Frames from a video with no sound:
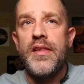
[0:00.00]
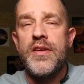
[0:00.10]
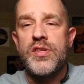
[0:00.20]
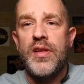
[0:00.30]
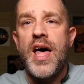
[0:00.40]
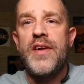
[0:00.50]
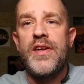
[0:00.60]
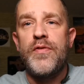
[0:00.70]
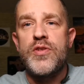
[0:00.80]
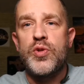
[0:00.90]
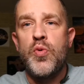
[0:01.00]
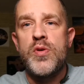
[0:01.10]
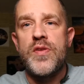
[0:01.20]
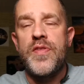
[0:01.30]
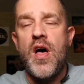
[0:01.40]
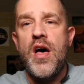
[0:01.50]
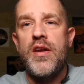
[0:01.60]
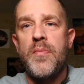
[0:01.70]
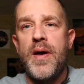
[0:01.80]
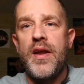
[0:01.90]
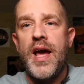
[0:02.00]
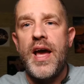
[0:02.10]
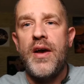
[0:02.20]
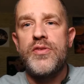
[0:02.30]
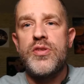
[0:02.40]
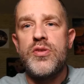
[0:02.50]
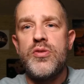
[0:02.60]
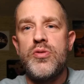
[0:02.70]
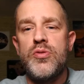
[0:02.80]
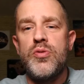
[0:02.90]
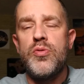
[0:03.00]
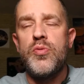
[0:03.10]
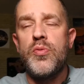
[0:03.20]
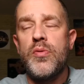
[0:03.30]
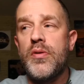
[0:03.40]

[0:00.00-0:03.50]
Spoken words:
there's a lot of different schools of thought about how to,